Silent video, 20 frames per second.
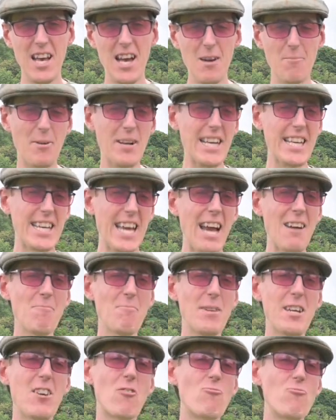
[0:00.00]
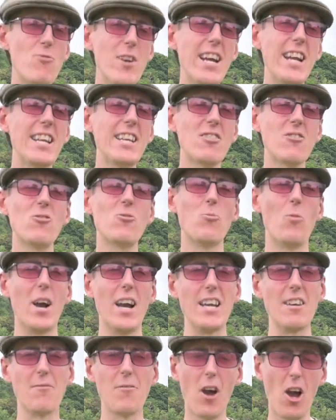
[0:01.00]
But it can be a really good
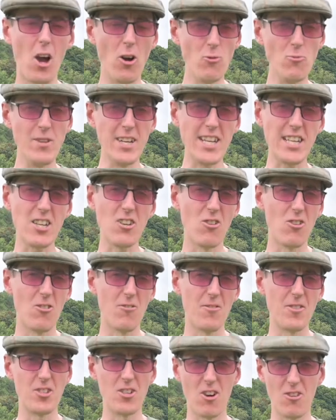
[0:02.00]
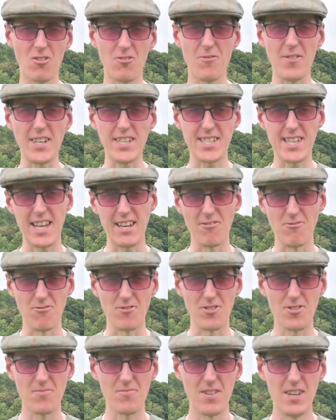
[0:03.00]
way of honing your photography
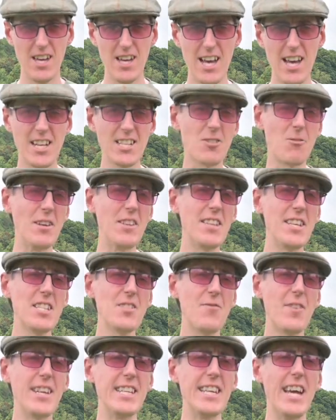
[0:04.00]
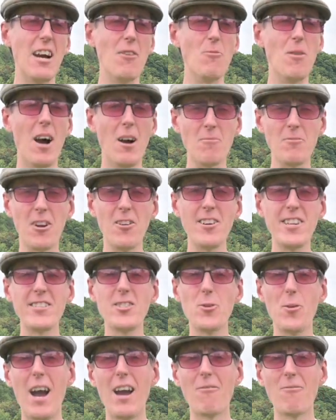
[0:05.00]
skills. So in this video, I'm going
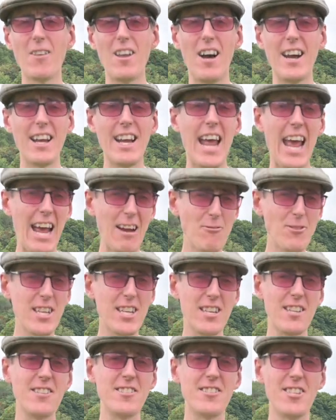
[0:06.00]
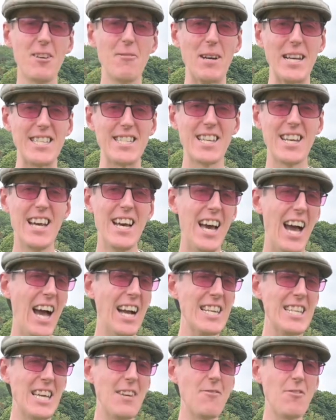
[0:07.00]
to outline how you can do it
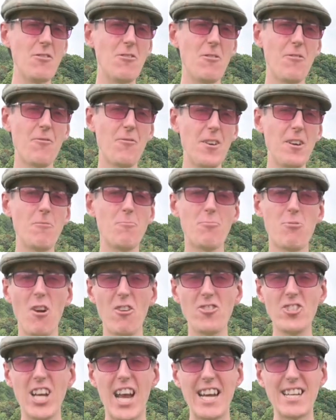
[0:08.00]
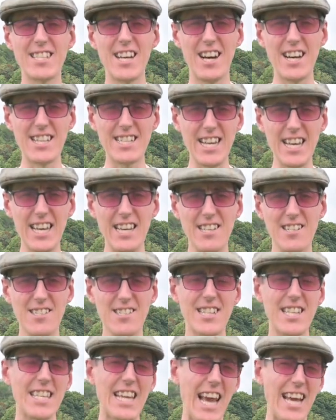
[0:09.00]
and give you a few project ideas
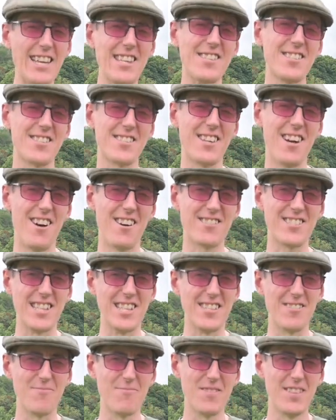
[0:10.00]
to get you started.